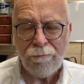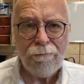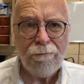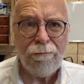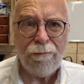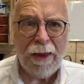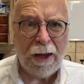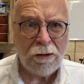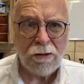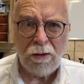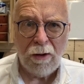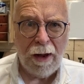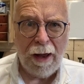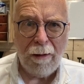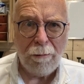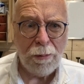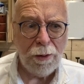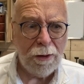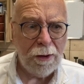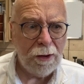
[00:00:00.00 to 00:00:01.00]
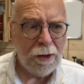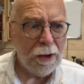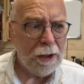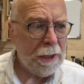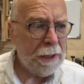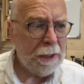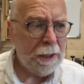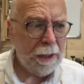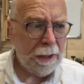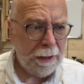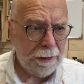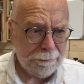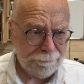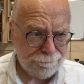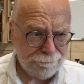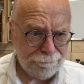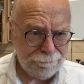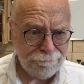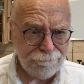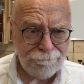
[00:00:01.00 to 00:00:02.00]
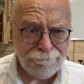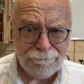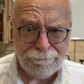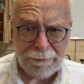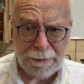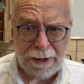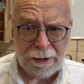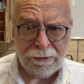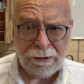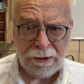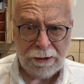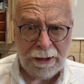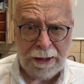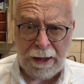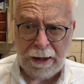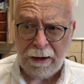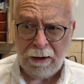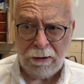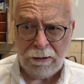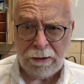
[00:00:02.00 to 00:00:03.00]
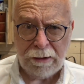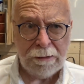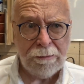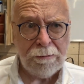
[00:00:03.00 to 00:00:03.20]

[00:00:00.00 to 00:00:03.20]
That's not happened, as I say, because